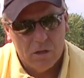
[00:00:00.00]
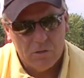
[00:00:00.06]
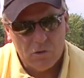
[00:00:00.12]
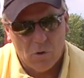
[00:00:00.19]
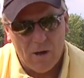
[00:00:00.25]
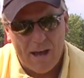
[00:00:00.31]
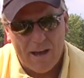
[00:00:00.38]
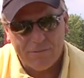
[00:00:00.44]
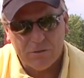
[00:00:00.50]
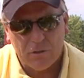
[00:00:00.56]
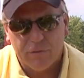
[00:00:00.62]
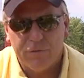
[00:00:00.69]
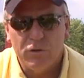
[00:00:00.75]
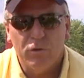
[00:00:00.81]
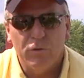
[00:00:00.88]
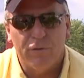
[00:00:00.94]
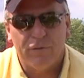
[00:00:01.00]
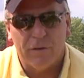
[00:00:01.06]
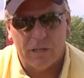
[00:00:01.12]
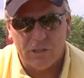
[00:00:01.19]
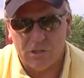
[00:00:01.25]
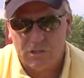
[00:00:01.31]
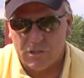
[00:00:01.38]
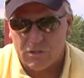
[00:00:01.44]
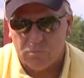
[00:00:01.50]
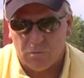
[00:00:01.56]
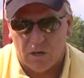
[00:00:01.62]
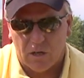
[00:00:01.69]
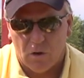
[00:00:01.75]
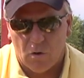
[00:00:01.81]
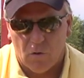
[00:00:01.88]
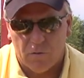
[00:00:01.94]
So after a few fish, just
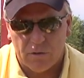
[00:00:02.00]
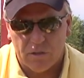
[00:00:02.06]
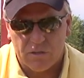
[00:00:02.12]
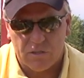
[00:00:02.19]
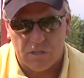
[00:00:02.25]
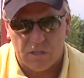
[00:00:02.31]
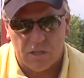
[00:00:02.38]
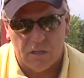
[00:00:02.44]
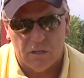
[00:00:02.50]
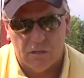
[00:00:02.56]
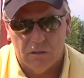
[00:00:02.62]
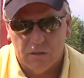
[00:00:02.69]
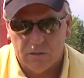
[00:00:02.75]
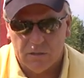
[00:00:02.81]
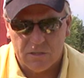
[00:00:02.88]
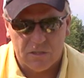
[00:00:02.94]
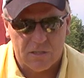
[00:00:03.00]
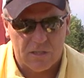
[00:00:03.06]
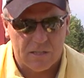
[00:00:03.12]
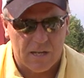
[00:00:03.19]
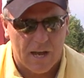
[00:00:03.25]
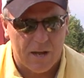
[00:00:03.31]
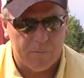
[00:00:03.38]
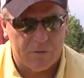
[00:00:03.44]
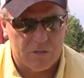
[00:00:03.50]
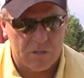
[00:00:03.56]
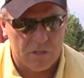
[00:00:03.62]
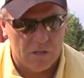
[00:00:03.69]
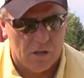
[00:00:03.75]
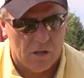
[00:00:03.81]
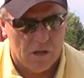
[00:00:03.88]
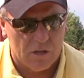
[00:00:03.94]
run it over the steel. This is a diamond
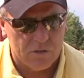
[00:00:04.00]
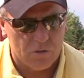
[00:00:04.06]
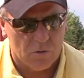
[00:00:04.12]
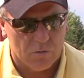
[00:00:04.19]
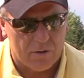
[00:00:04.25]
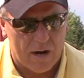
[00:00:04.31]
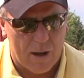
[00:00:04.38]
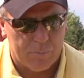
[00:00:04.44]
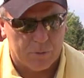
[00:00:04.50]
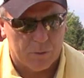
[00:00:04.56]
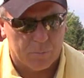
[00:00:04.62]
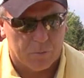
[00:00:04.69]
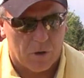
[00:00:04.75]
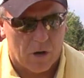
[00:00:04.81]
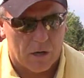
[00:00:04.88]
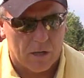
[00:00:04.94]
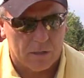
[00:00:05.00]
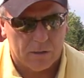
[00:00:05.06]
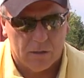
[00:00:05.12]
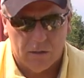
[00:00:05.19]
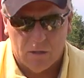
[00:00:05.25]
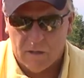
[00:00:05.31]
steel, also a Rapala product.